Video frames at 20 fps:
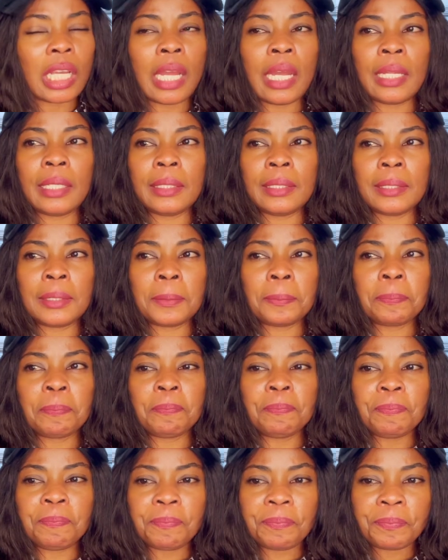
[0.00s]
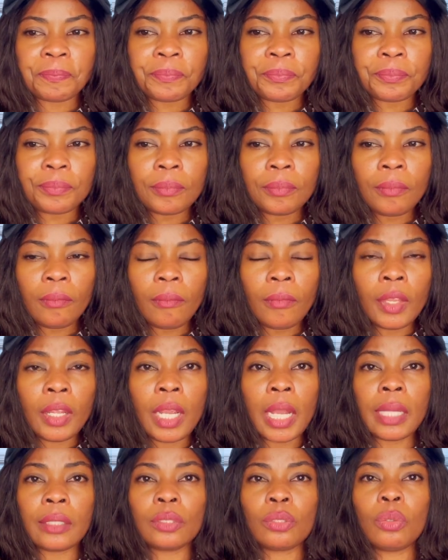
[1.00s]
And
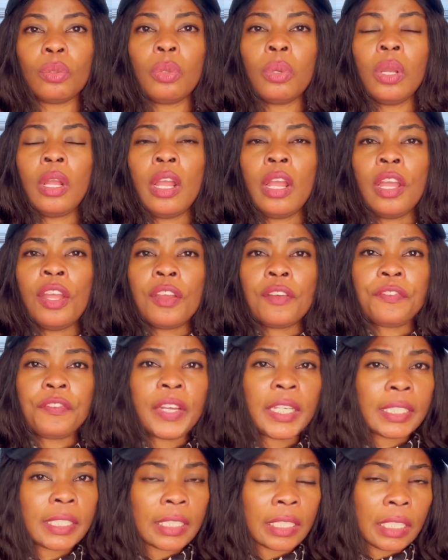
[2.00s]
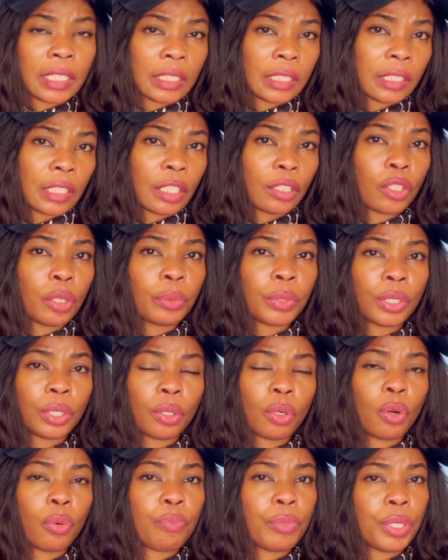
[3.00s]
yeah, so first is there's something they
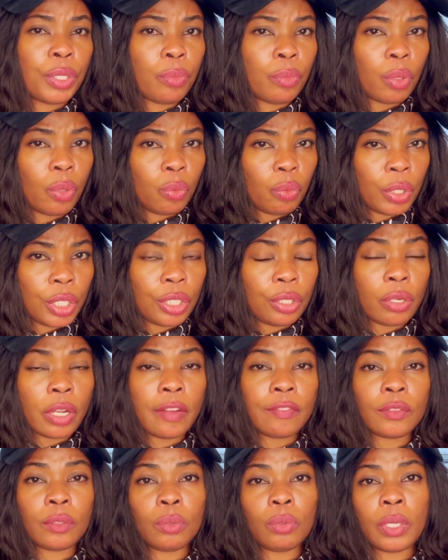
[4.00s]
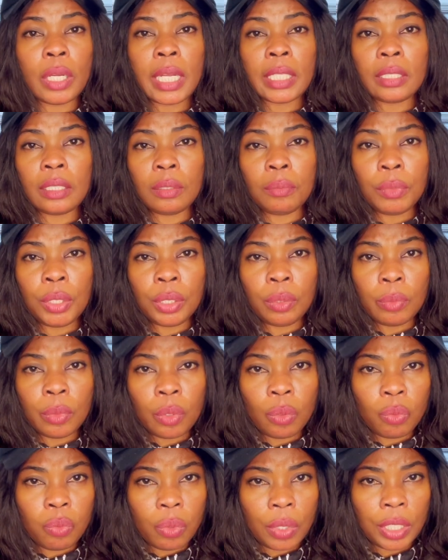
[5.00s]
call minimum wage. You have to look at the
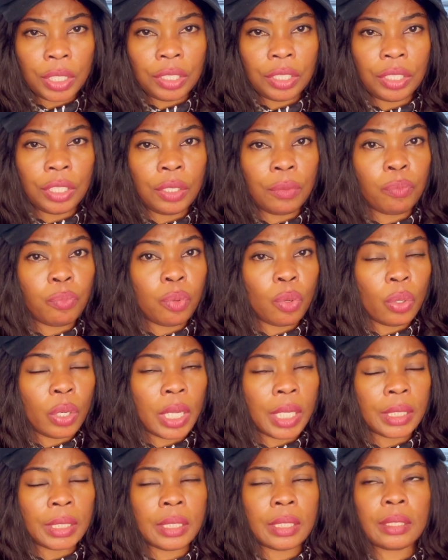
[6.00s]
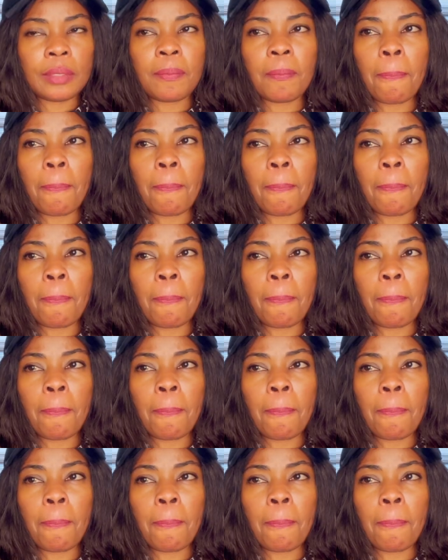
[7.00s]
minimum wage in Poland.